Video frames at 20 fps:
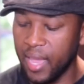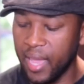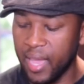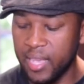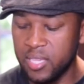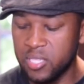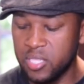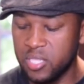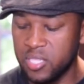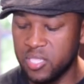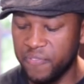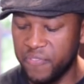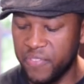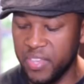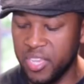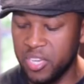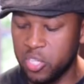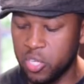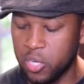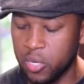has this
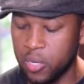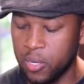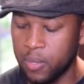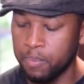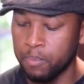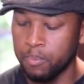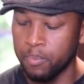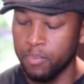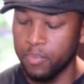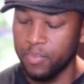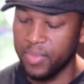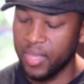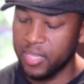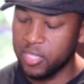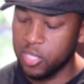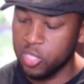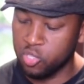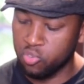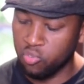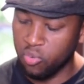feature
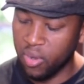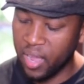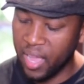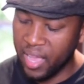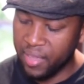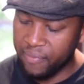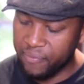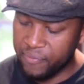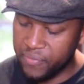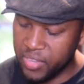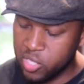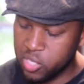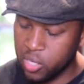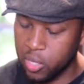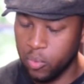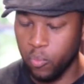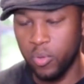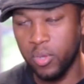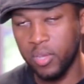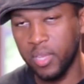that's a drive feature,
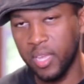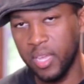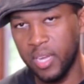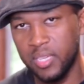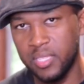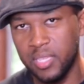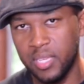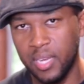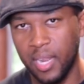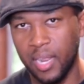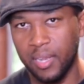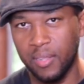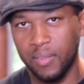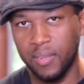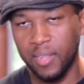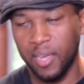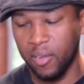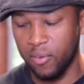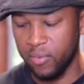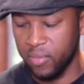and we'll get into that a
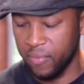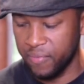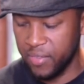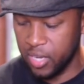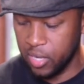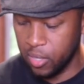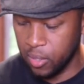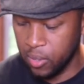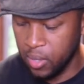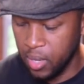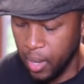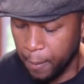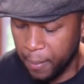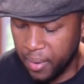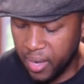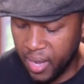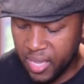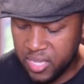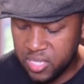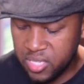little later in the video,
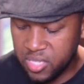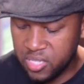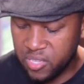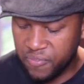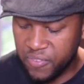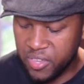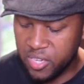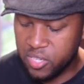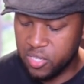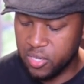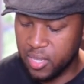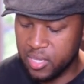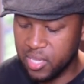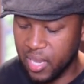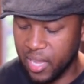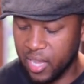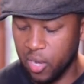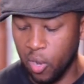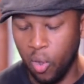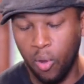but it has this feature that's
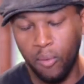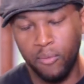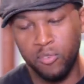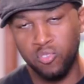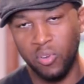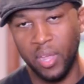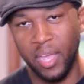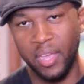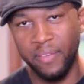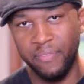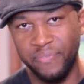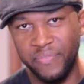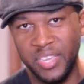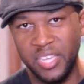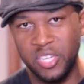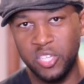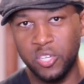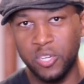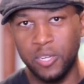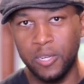like an overdrive
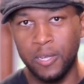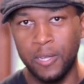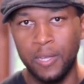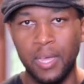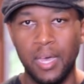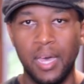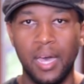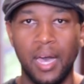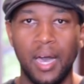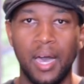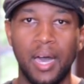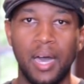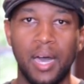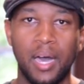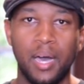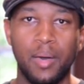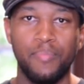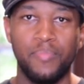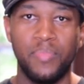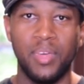feature
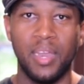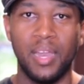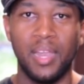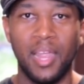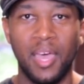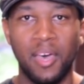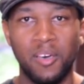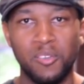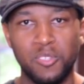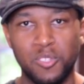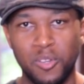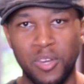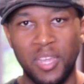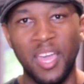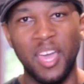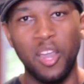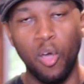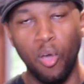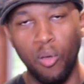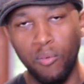that allows you to
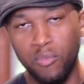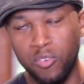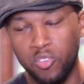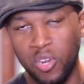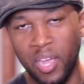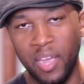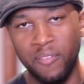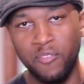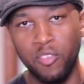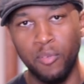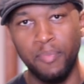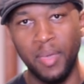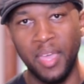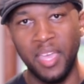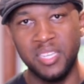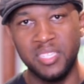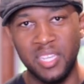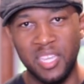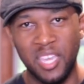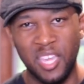kind of overdrive your
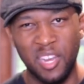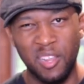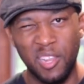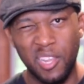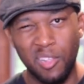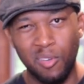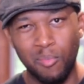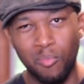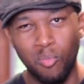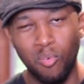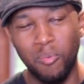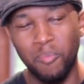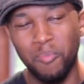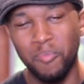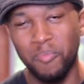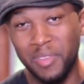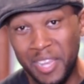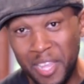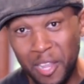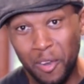bass to get a
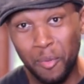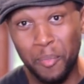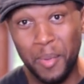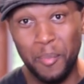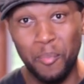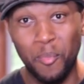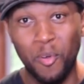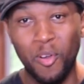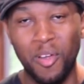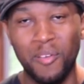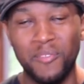little bit more